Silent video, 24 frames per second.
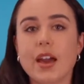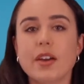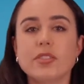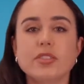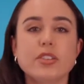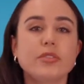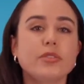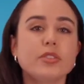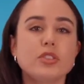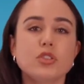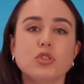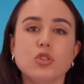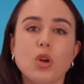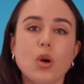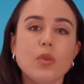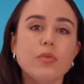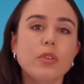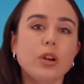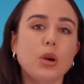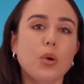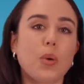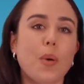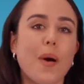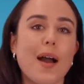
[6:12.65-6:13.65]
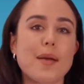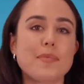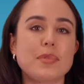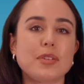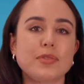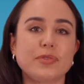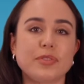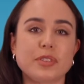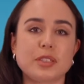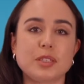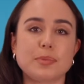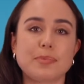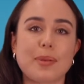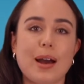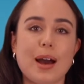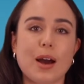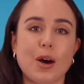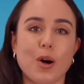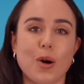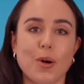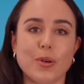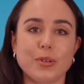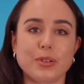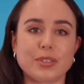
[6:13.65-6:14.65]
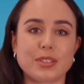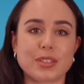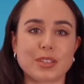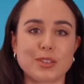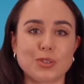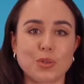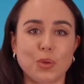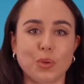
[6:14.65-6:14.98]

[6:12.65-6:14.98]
There is no requirement for spa owners in